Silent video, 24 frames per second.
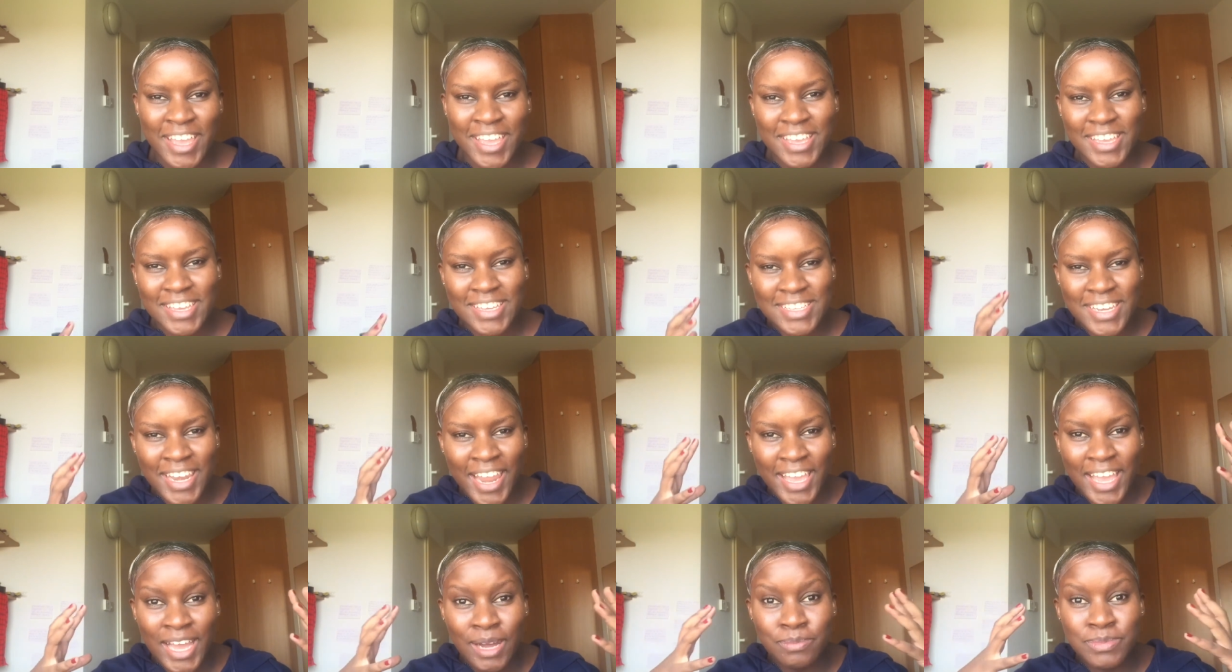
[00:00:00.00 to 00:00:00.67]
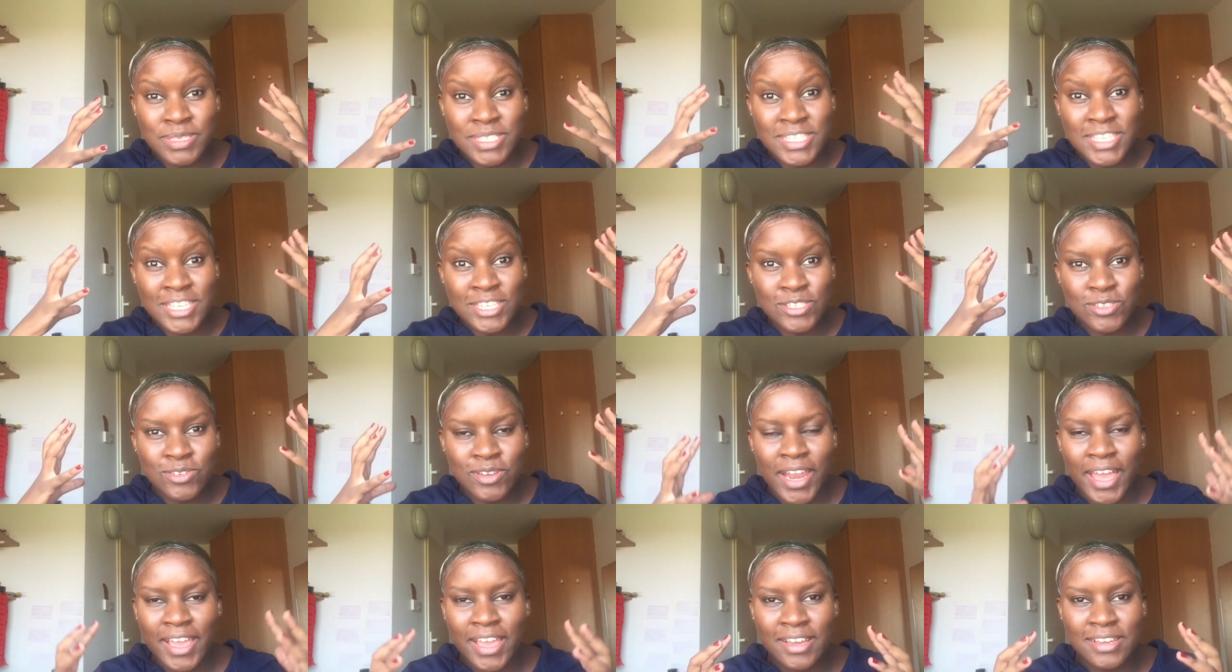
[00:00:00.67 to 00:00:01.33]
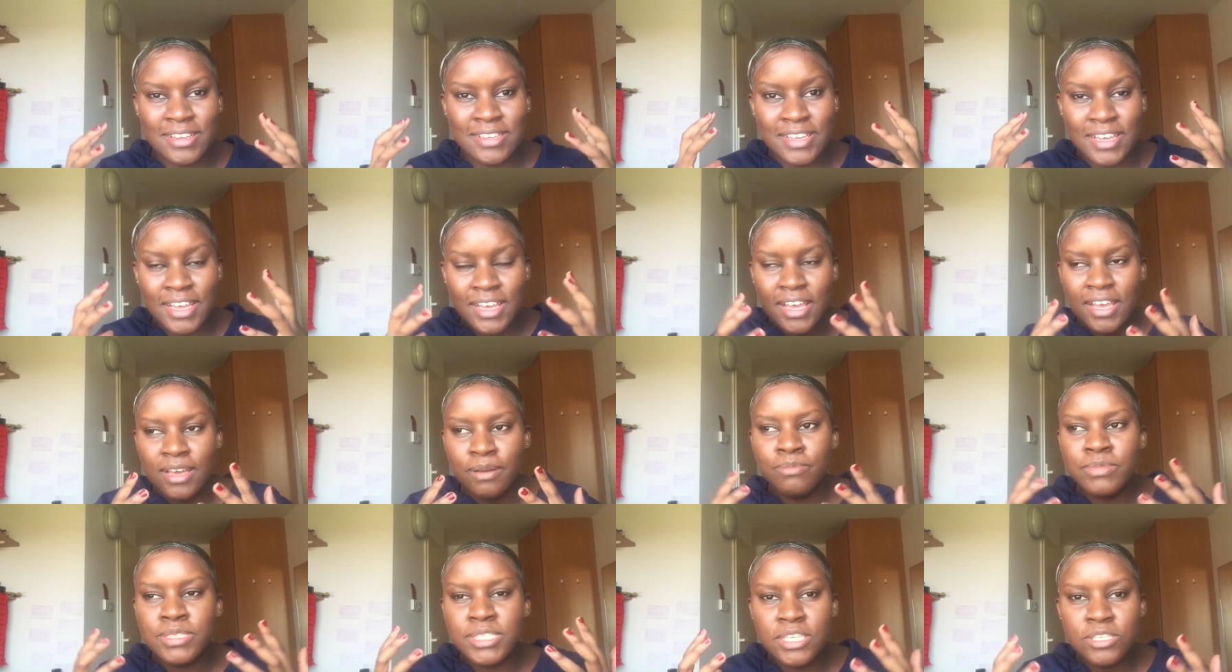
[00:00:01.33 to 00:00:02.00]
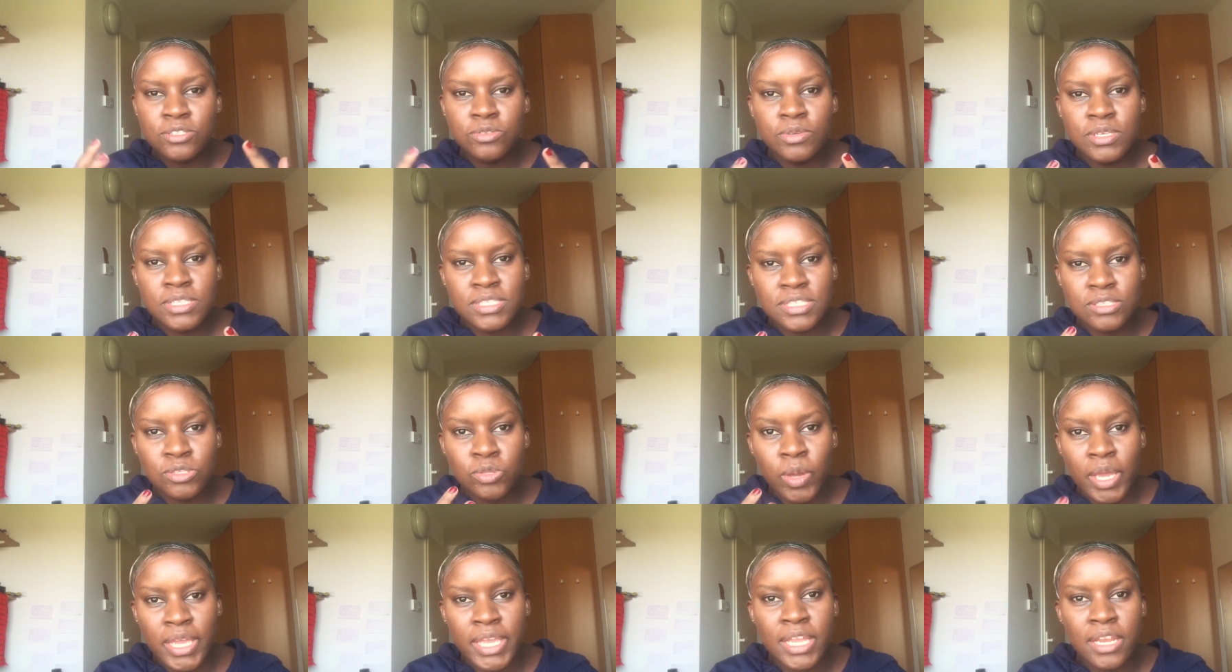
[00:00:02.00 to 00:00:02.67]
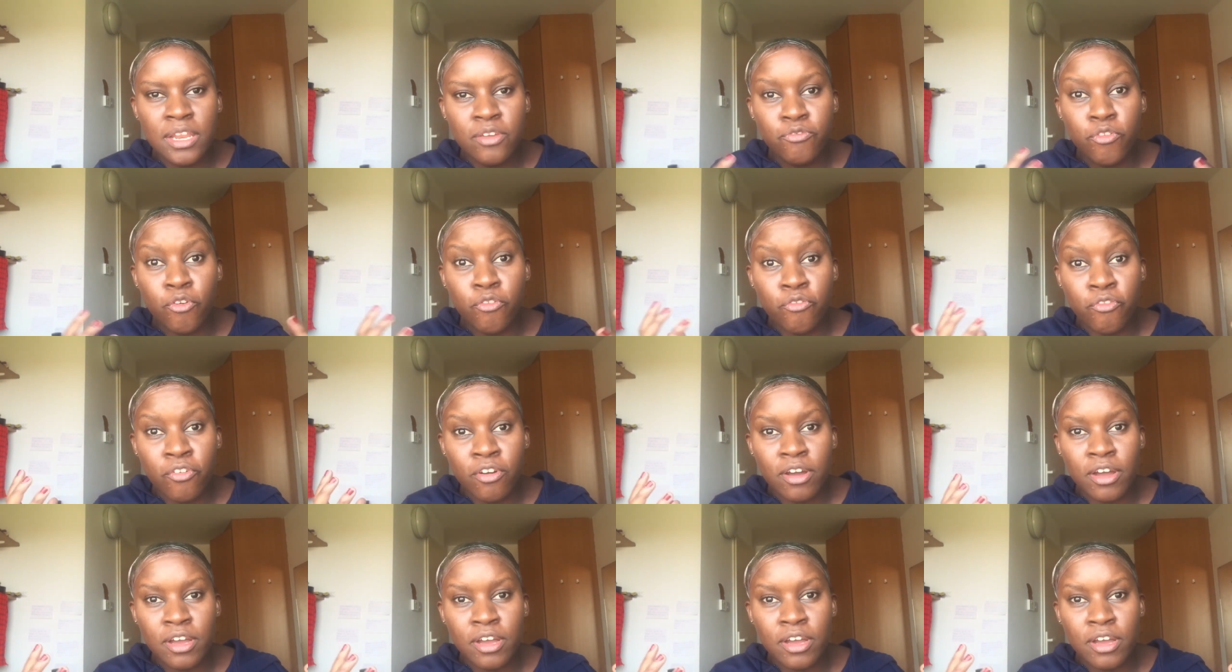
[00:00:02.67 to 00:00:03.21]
like Msitu, like Msitu is Swahili for